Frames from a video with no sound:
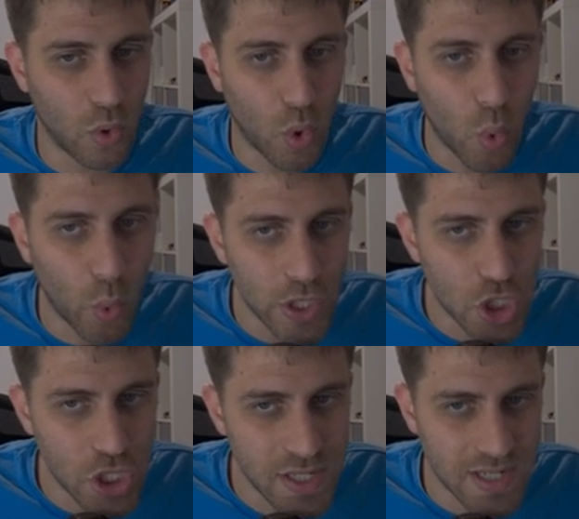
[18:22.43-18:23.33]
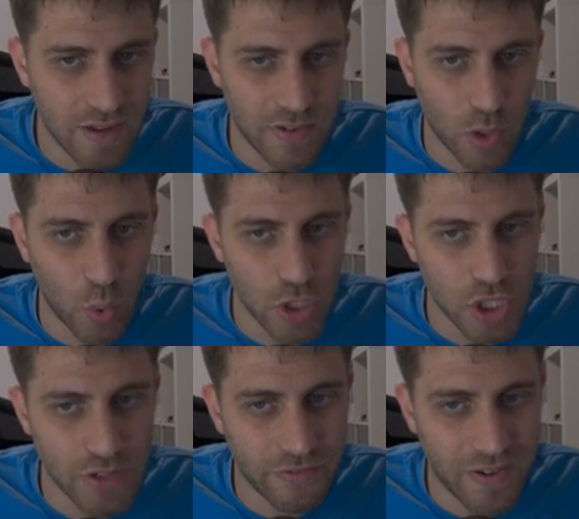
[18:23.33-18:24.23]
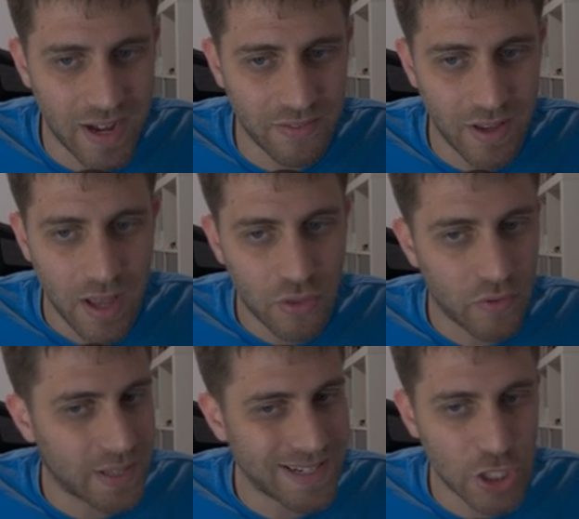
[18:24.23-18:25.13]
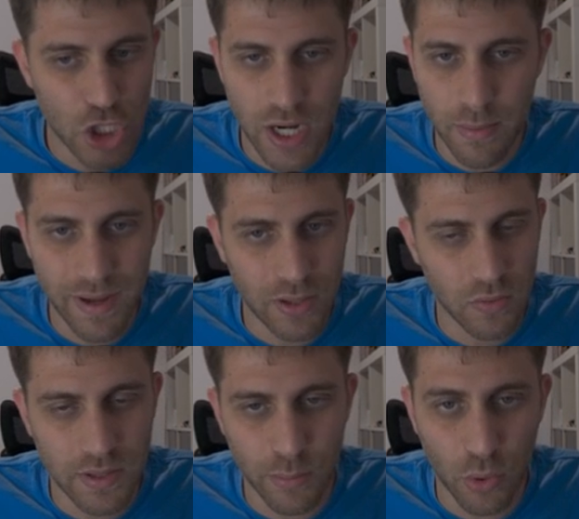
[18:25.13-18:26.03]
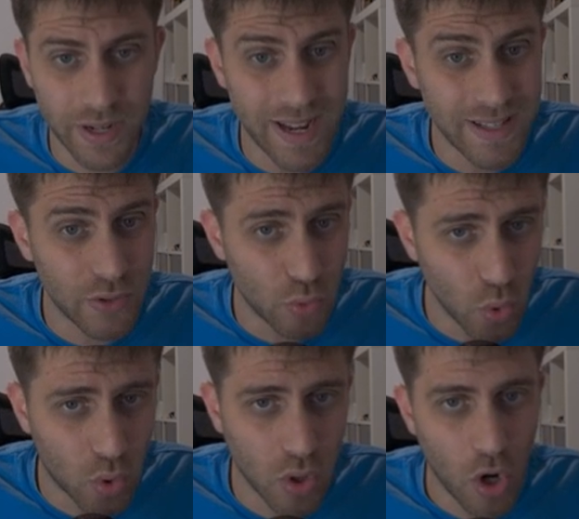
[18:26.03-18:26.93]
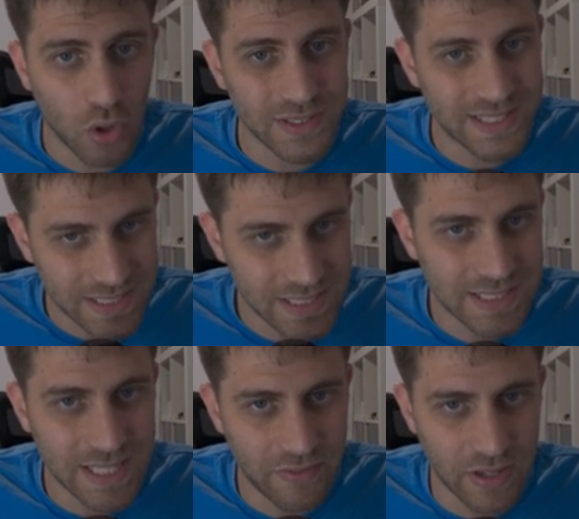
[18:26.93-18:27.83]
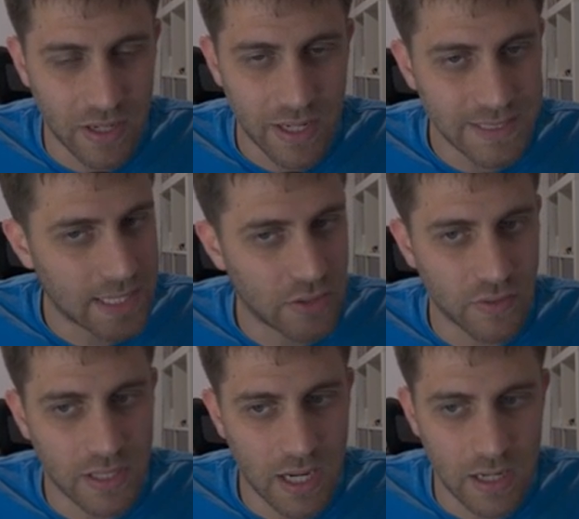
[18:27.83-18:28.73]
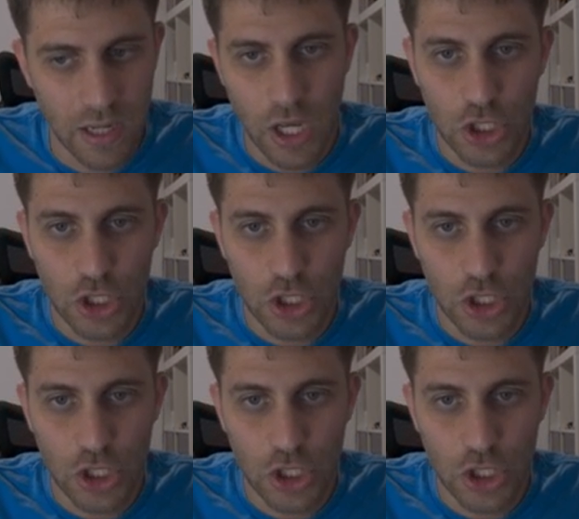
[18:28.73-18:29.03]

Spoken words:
Queen g7, queen g5, threatening checkmate on the board, and the rook on c7 is under attack.